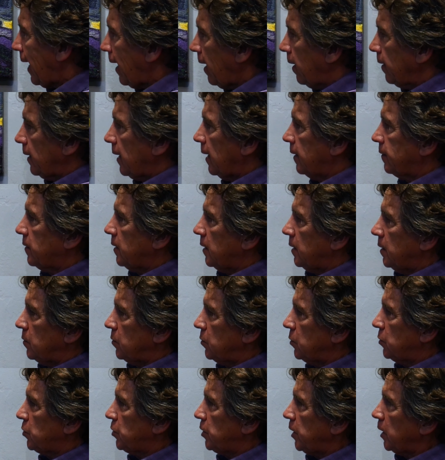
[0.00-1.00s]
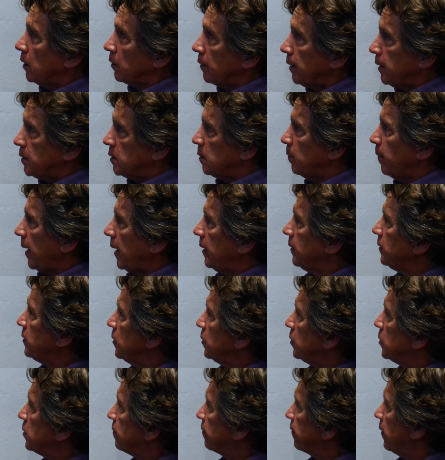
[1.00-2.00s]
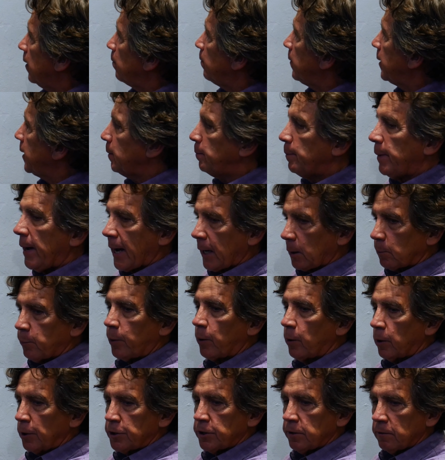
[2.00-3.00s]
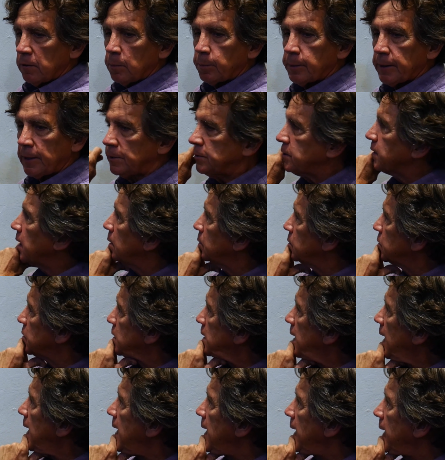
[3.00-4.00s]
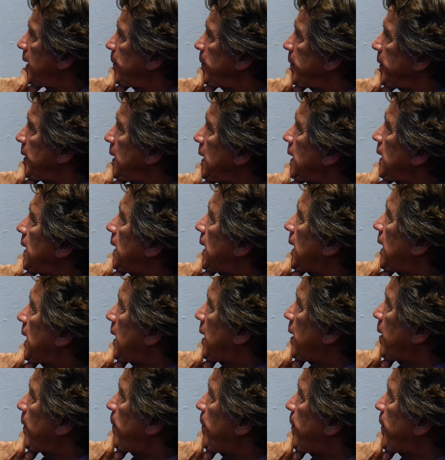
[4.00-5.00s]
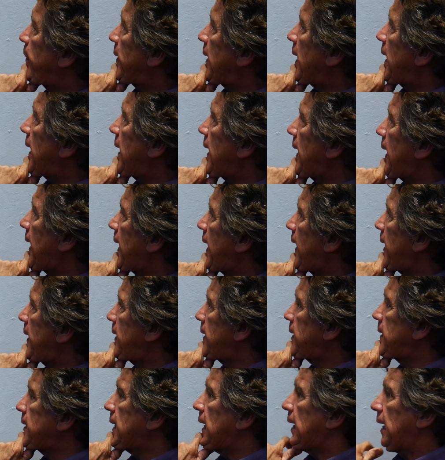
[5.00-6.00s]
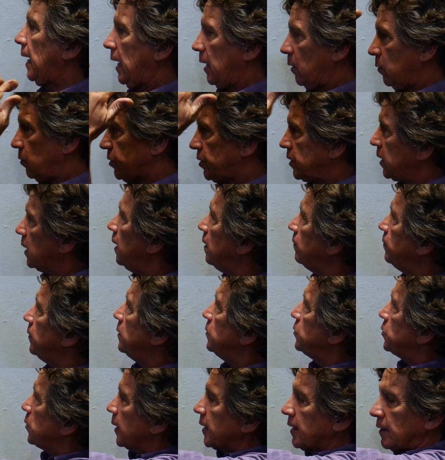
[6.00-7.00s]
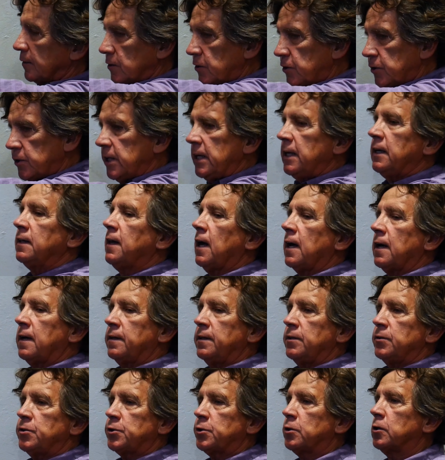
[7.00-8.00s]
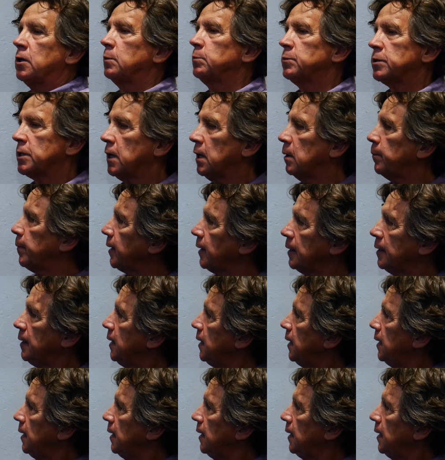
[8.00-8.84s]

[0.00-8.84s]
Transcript: out at the Sierrita Mountains from the back porch of the place I was staying. And I was covered, so I could see a lot of these storms coming.